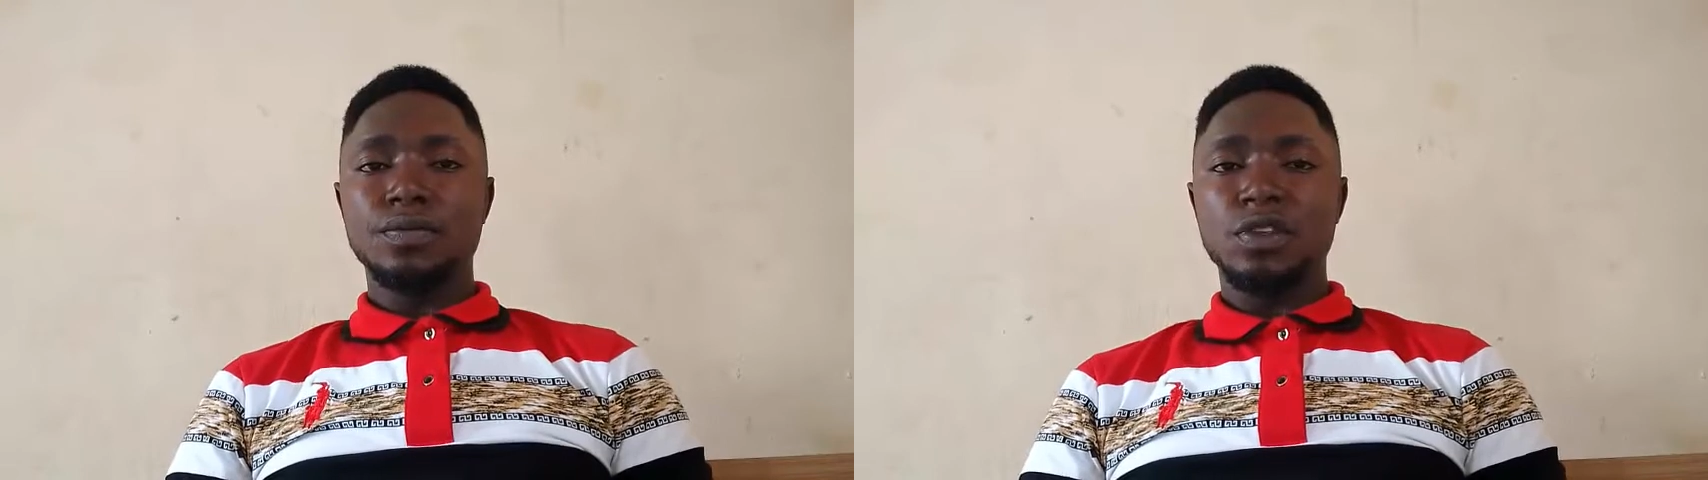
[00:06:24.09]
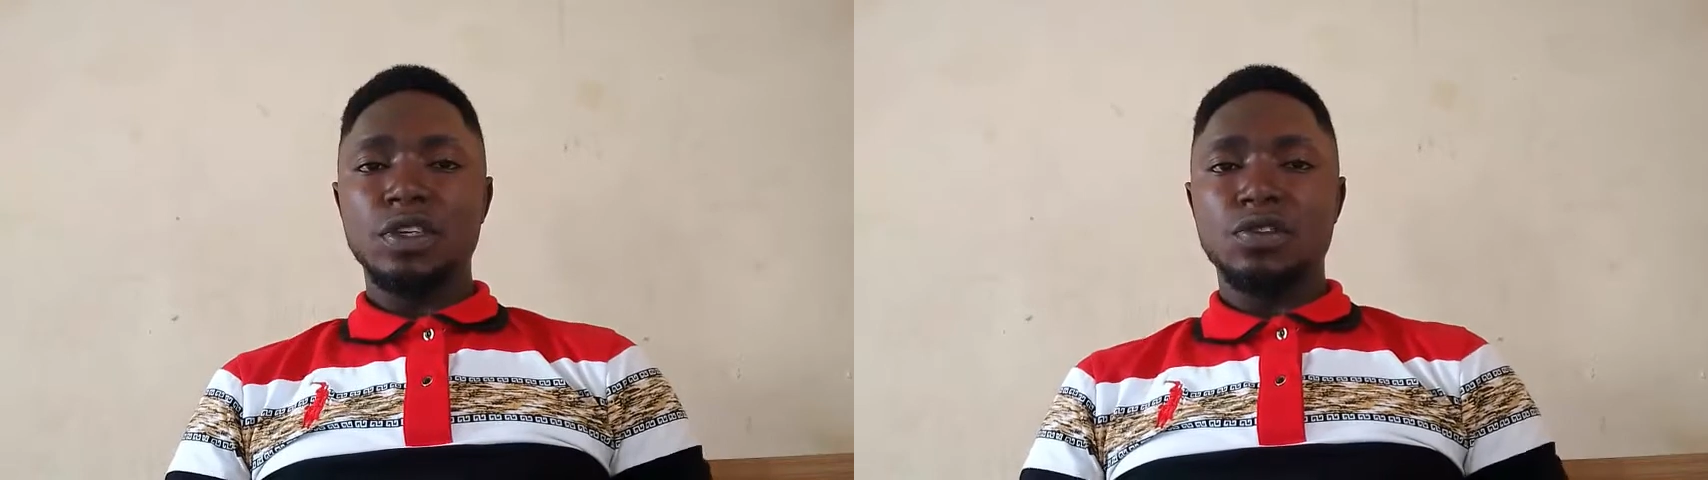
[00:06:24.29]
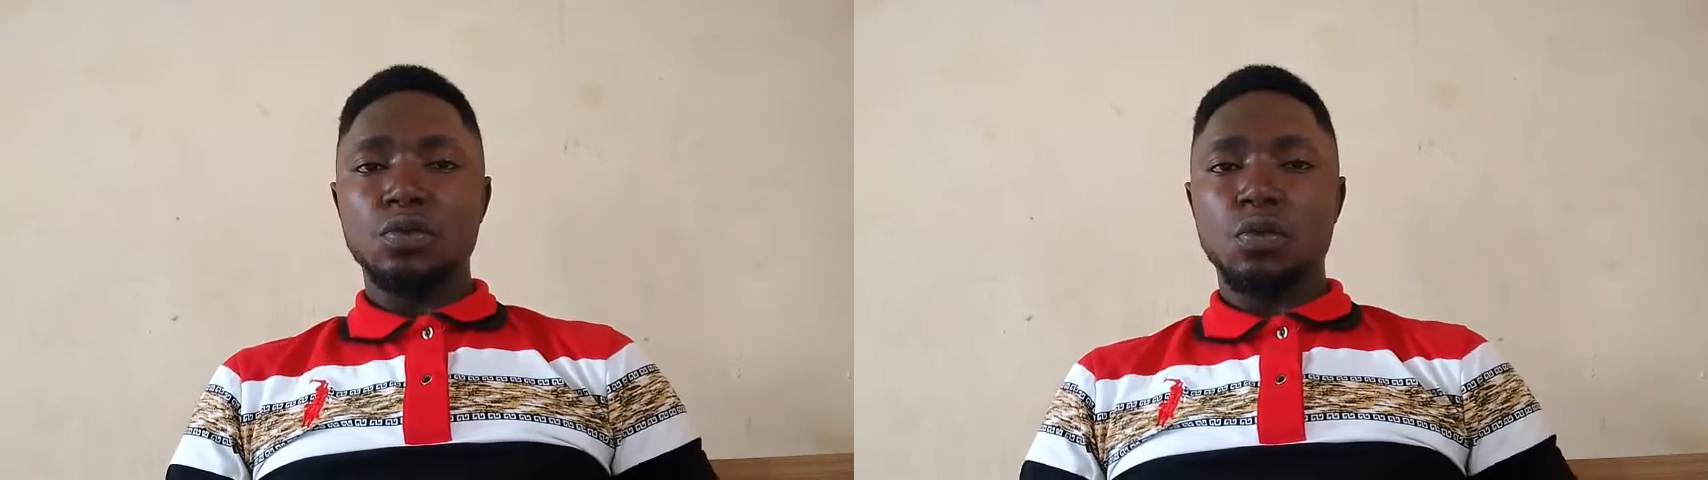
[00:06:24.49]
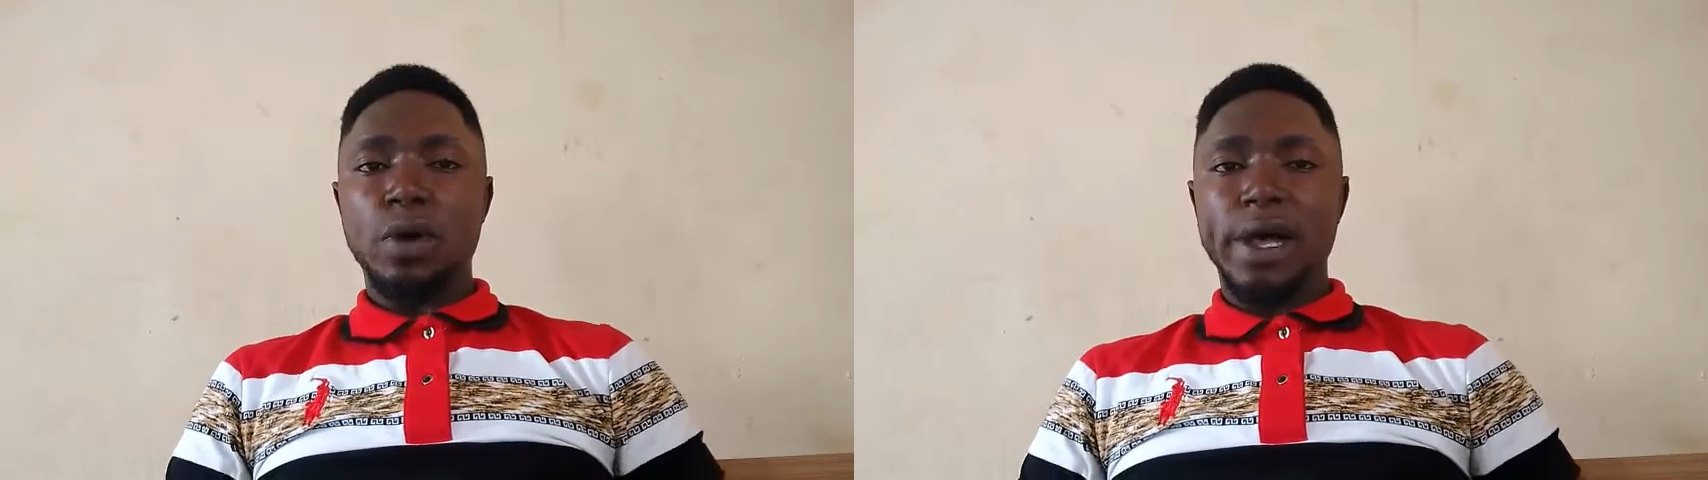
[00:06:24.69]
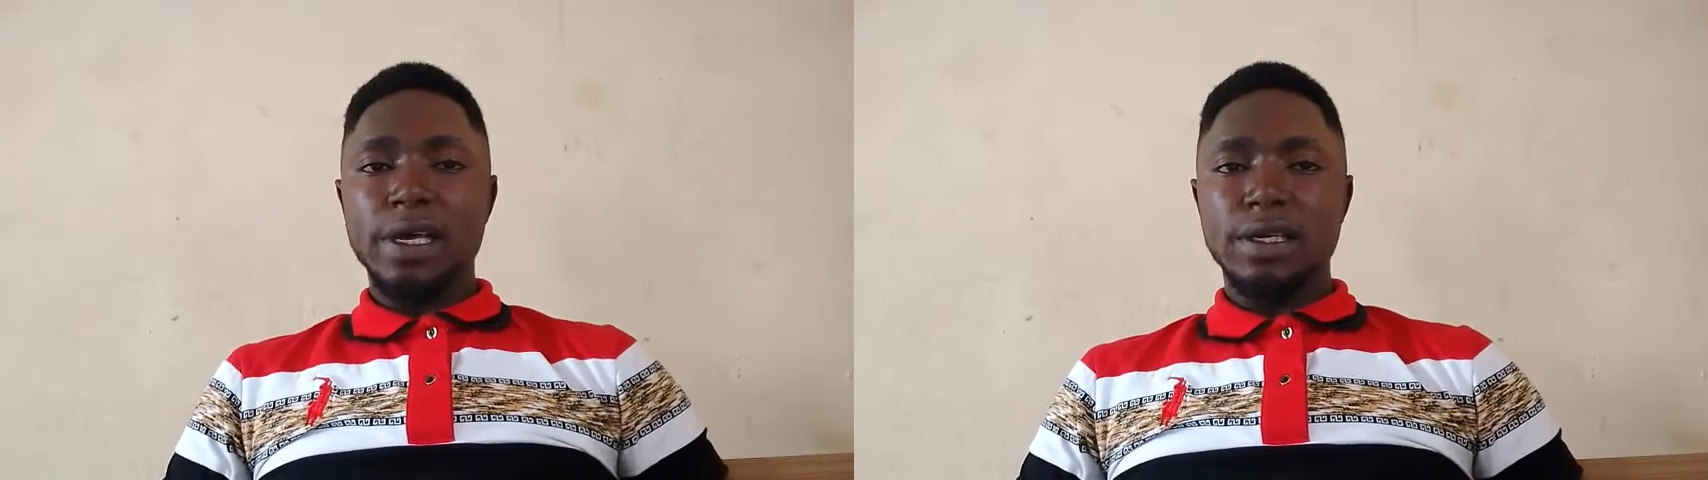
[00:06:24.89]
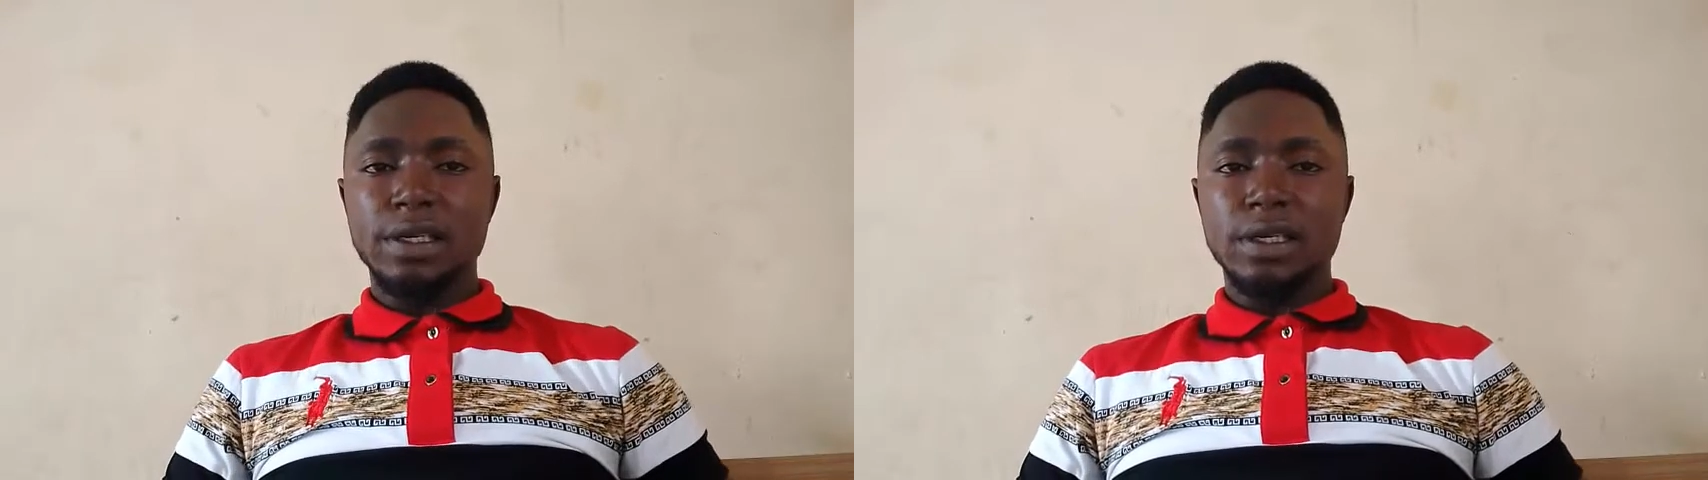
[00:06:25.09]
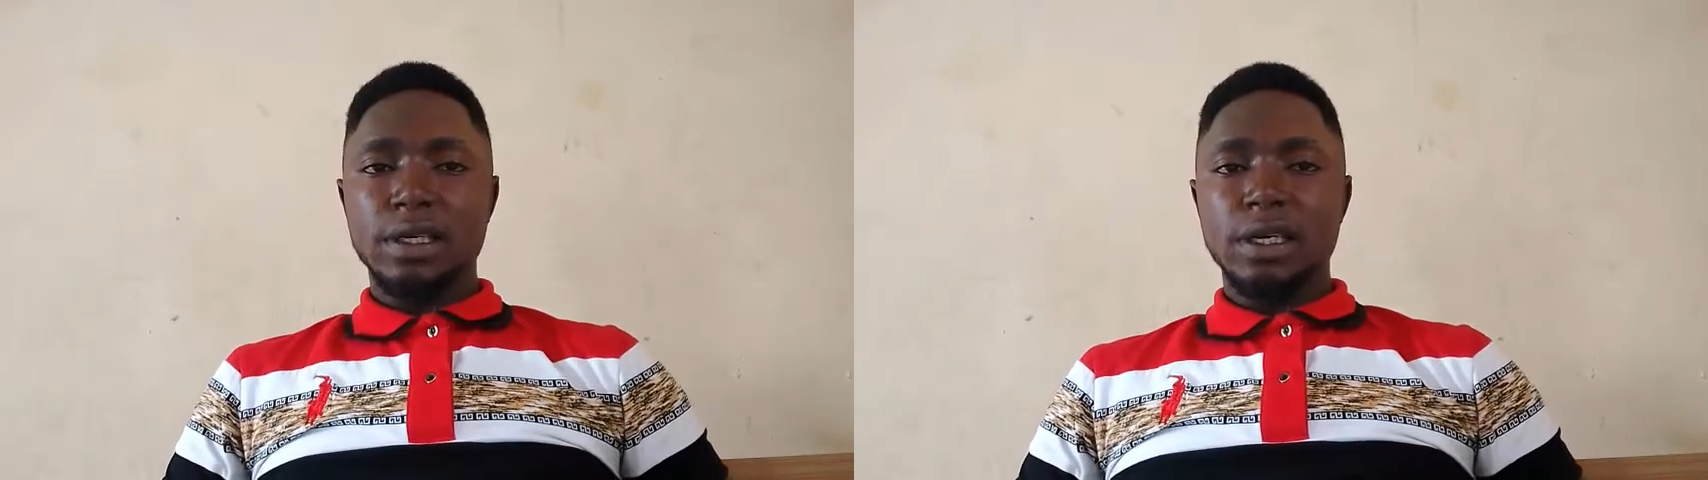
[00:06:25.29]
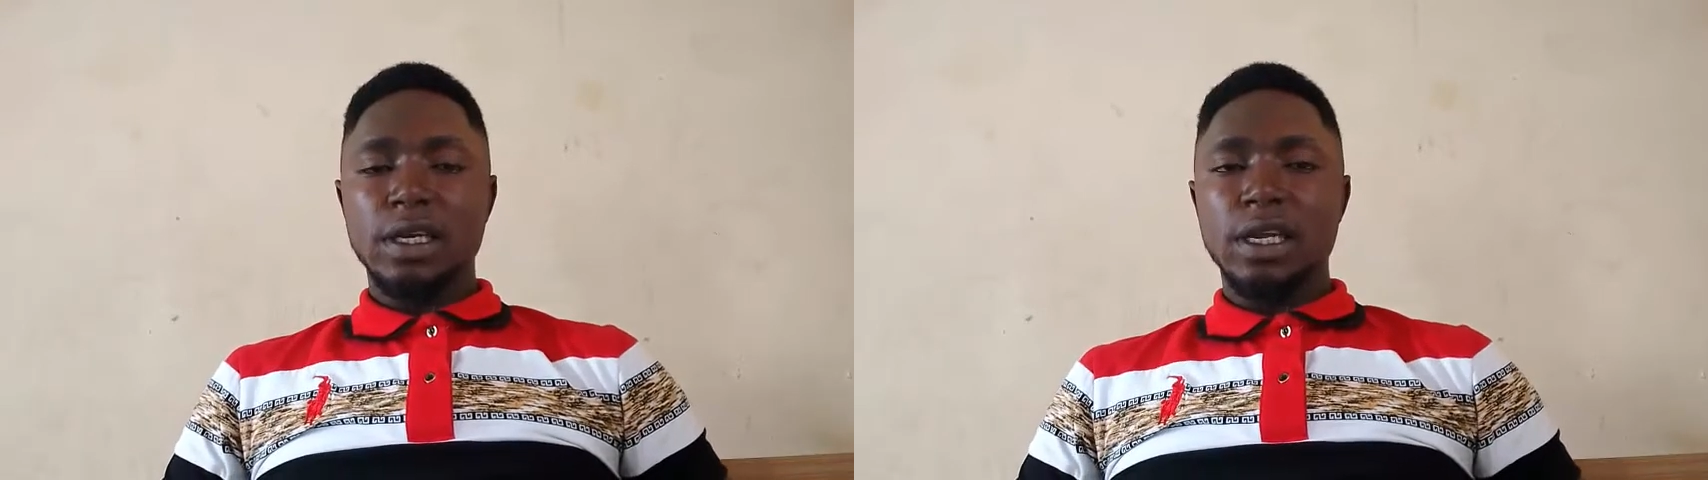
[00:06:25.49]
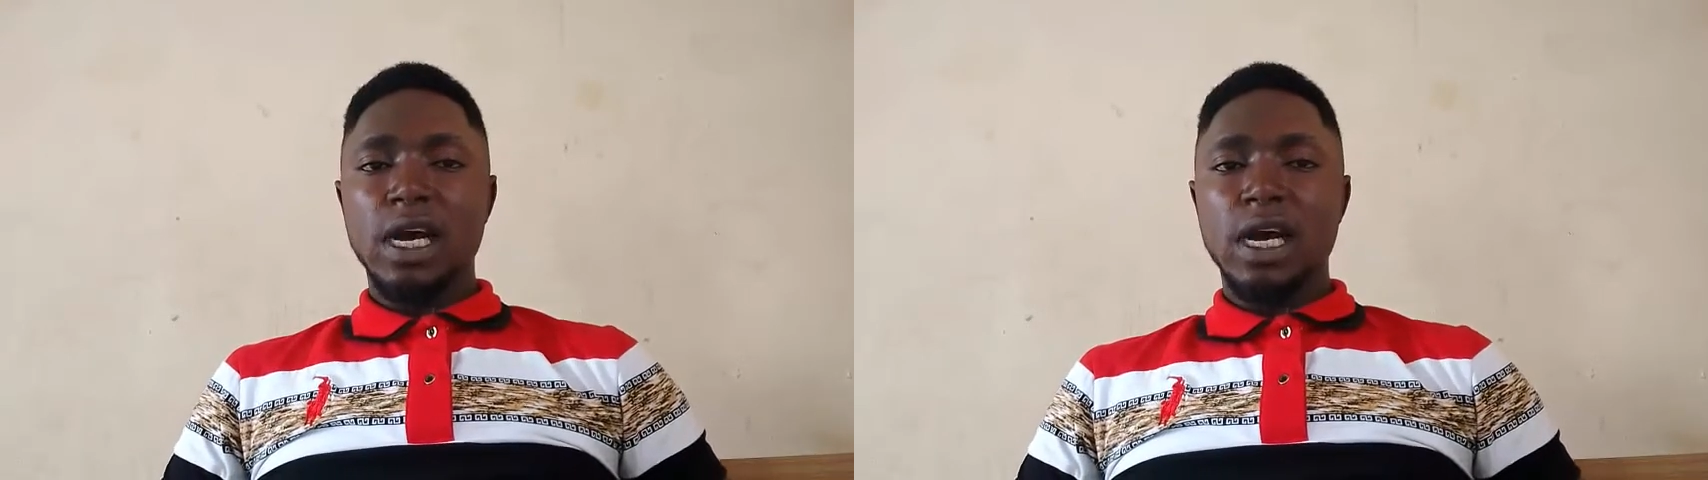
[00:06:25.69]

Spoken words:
It is wide. It